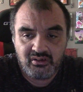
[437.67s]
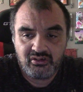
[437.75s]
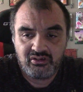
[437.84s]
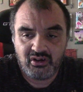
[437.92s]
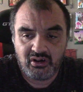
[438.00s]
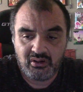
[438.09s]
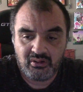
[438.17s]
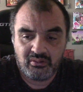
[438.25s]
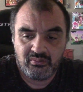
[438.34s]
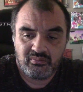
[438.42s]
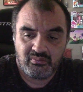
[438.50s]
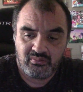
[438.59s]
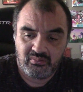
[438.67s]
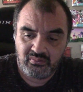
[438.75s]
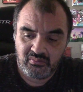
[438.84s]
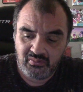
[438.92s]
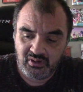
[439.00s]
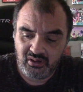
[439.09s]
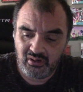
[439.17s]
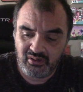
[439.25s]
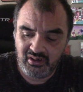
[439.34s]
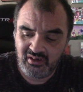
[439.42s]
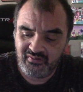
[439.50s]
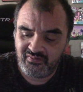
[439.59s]
So, you know,
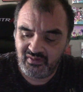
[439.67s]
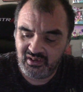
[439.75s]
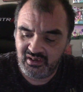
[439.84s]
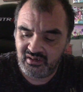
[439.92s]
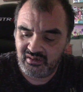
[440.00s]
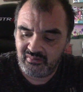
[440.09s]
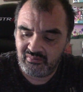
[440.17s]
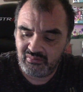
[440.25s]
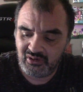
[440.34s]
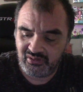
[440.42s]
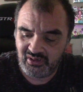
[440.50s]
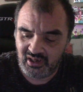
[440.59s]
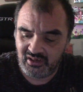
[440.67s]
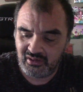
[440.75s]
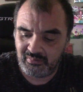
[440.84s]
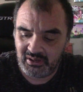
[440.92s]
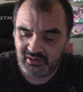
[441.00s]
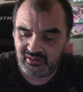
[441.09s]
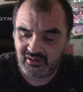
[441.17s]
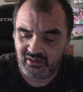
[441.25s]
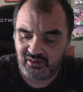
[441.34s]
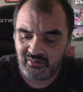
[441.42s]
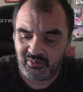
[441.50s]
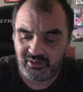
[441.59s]
Ian Flynn decided
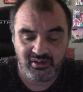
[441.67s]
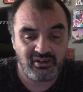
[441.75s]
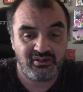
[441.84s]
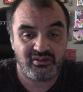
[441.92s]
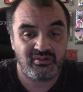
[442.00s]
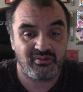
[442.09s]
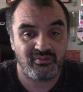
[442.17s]
basically was his